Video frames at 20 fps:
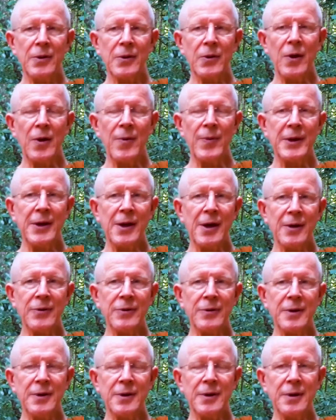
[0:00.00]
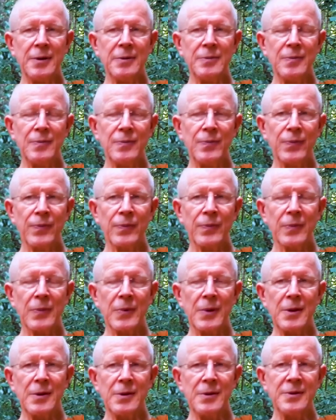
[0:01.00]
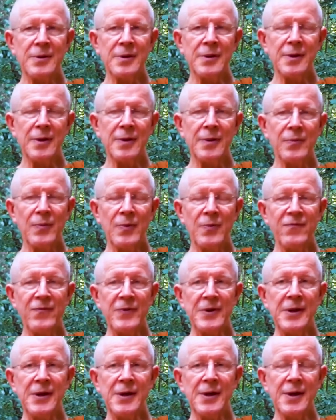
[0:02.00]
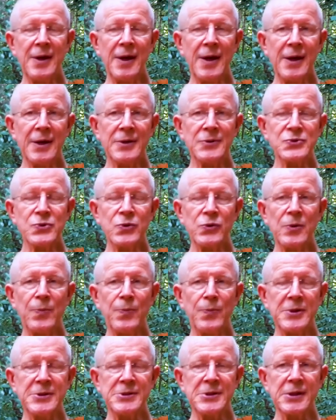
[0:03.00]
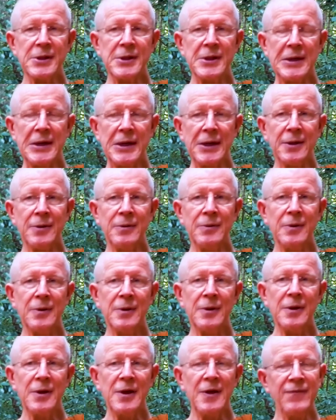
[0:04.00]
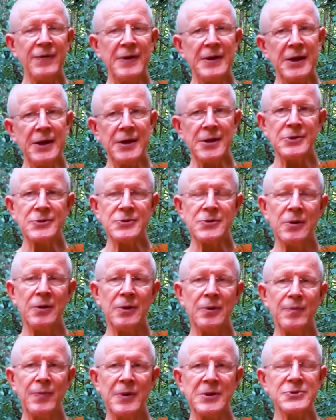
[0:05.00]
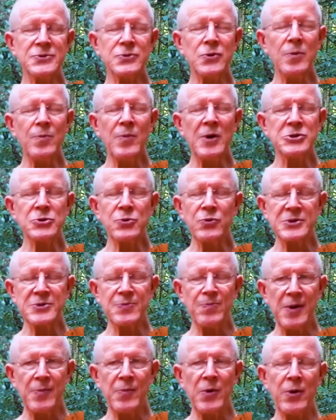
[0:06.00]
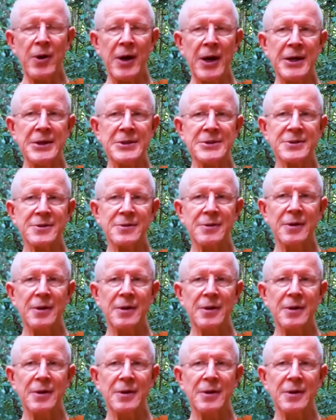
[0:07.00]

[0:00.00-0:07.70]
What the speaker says: covered out the Vinaya and Sutta Pitaka in, if he needed to, but so much was memorized.